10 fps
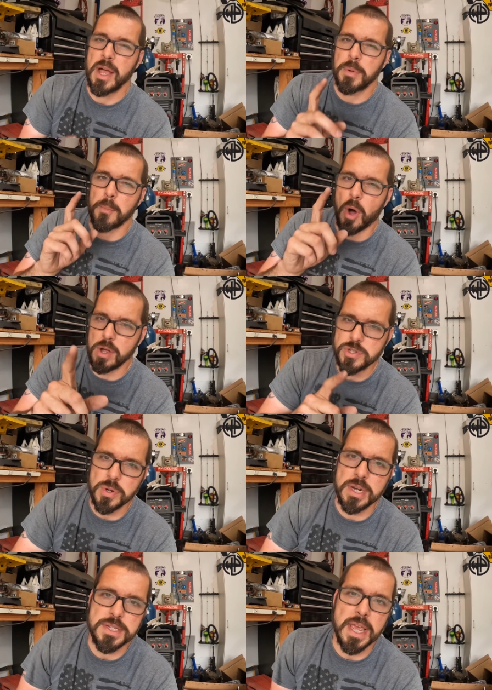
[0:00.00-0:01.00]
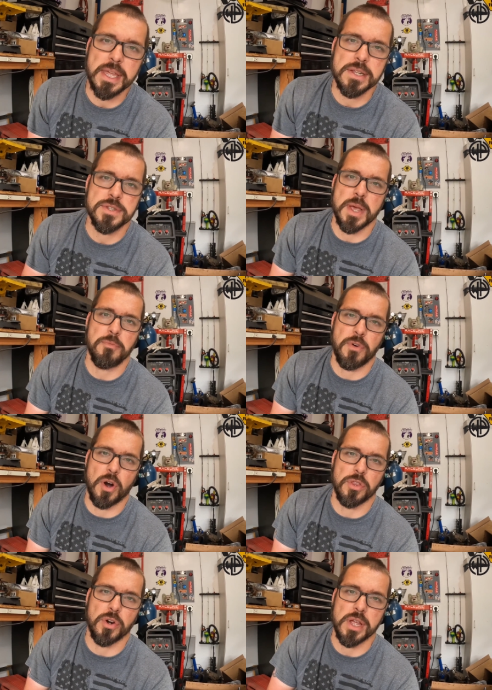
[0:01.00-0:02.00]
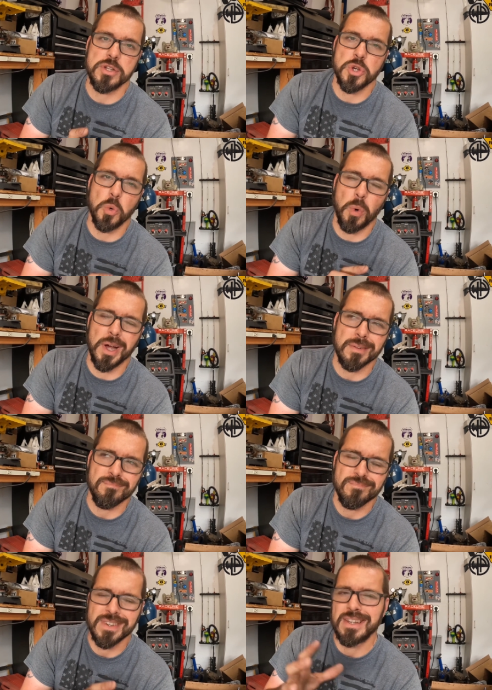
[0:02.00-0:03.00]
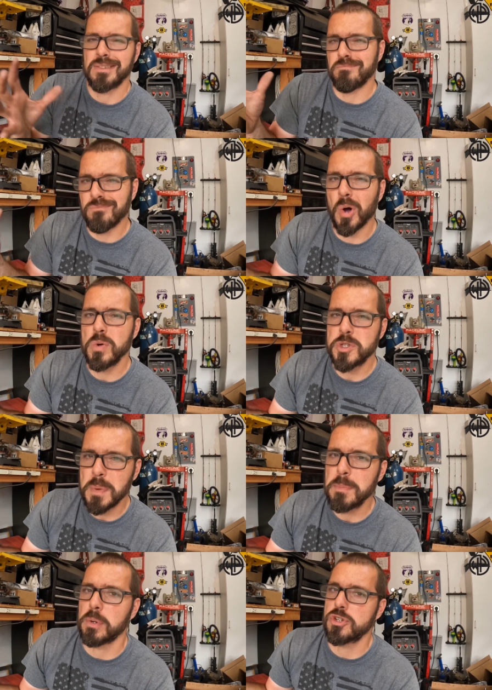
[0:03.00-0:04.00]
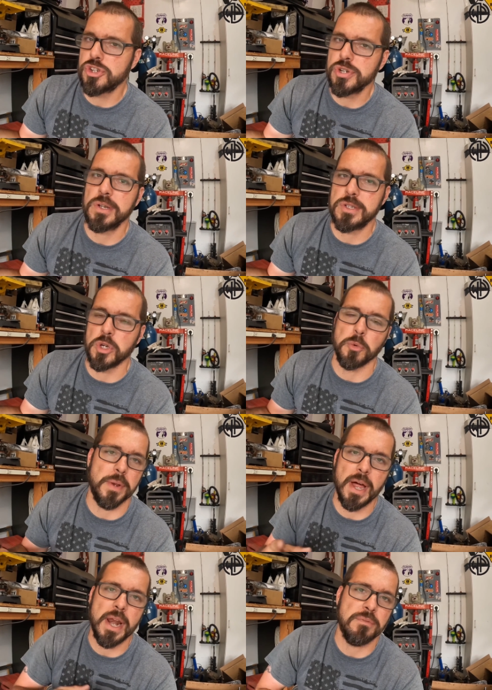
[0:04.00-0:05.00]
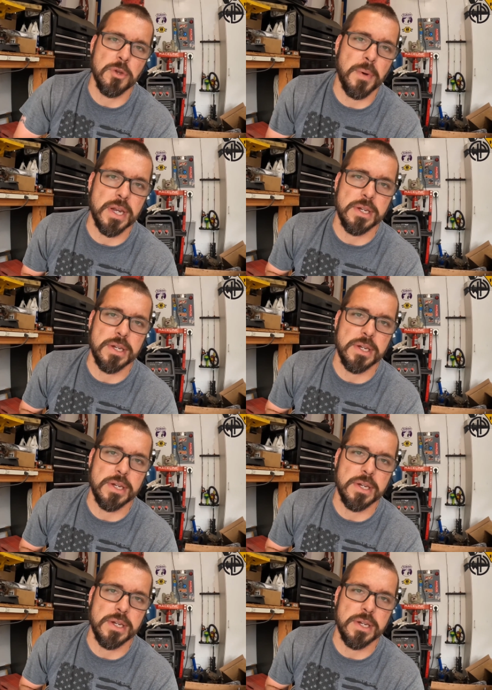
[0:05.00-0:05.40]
But I'm also going to take it a step farther and do what most people should do, but not everybody